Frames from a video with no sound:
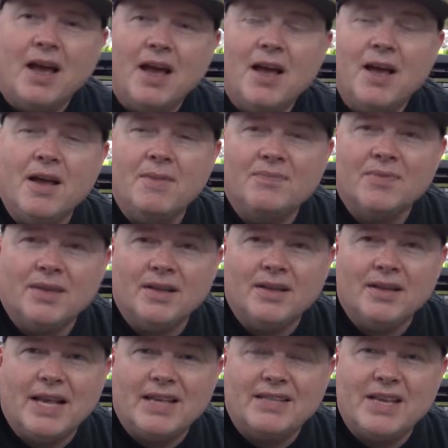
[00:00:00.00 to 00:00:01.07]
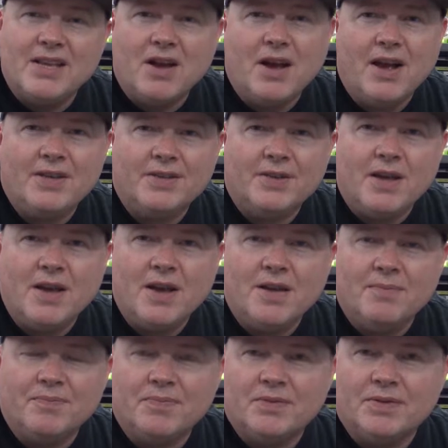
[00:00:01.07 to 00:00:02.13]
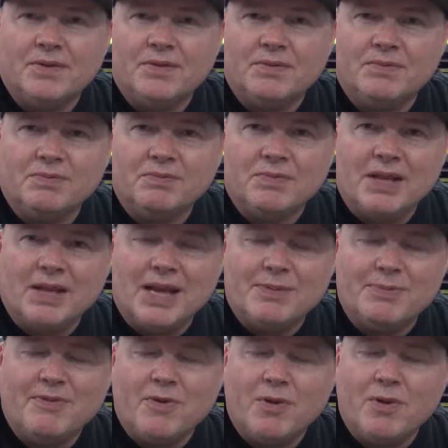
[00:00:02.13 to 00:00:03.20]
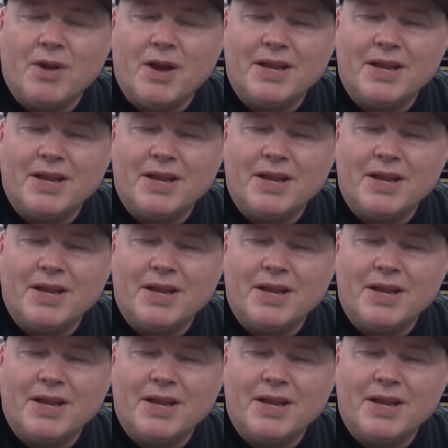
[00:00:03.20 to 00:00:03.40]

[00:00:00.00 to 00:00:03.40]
That's it, guys. As before,